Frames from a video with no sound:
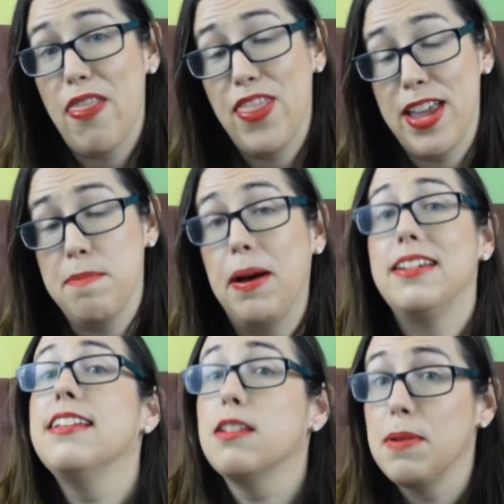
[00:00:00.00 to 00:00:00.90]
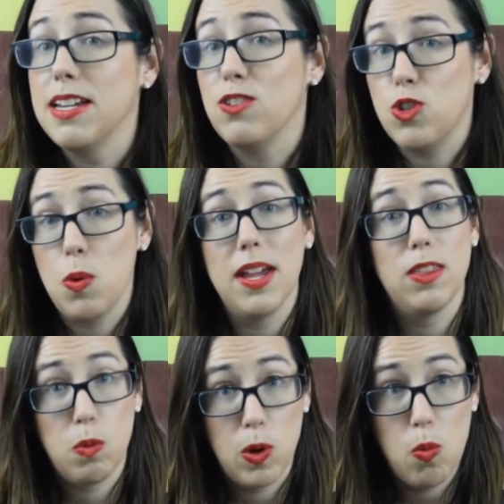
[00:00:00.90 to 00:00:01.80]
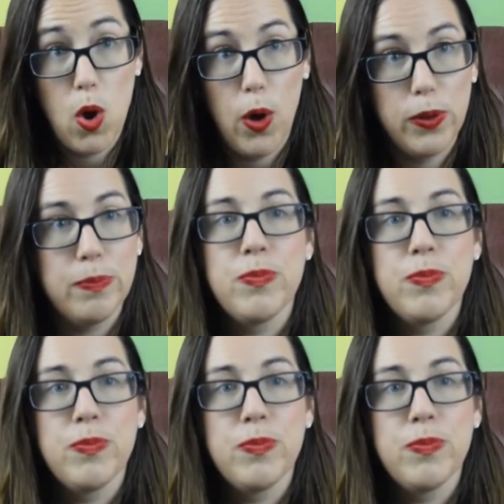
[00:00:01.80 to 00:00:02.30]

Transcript: the participant is doing in the real world.